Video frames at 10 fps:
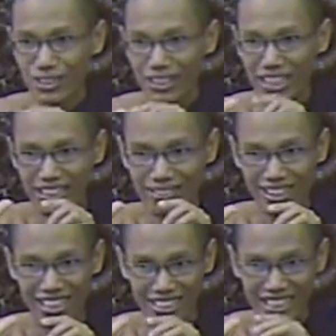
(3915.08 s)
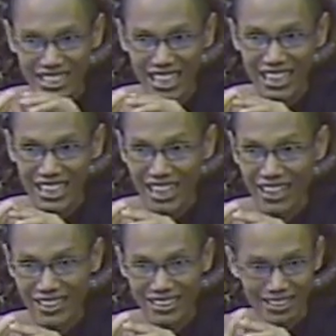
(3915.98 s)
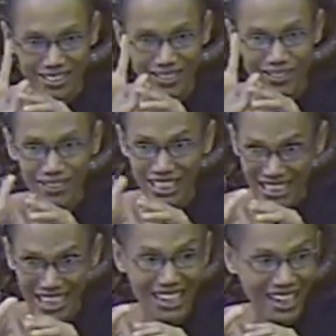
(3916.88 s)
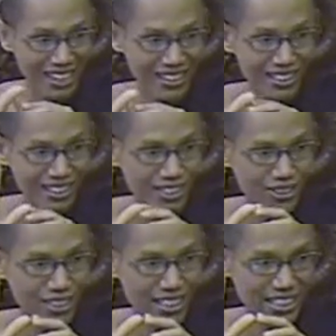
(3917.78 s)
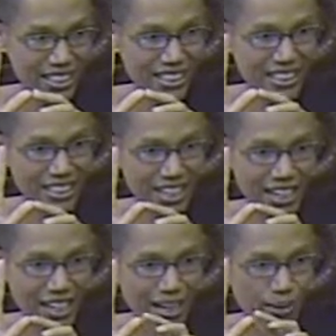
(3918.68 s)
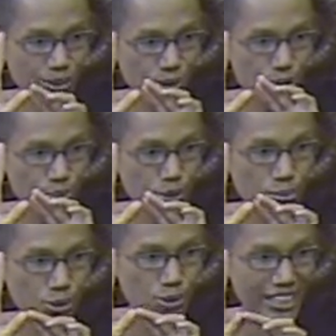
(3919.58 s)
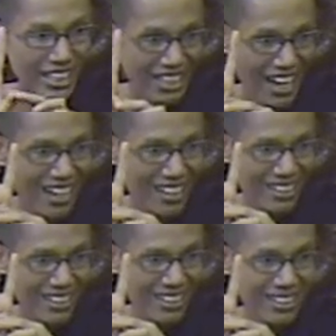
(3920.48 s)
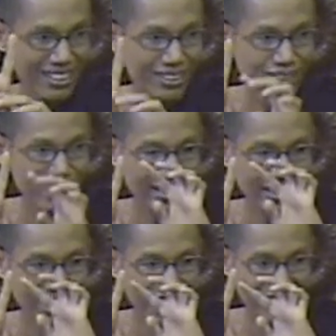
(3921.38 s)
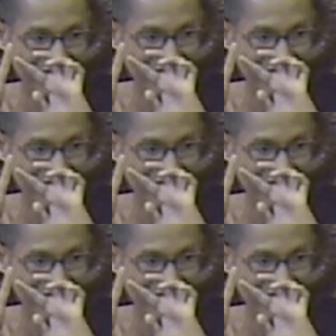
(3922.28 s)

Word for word: To get a first jhana, uh, five jhana to get a second jhana, have to remove a vitaka. To get a third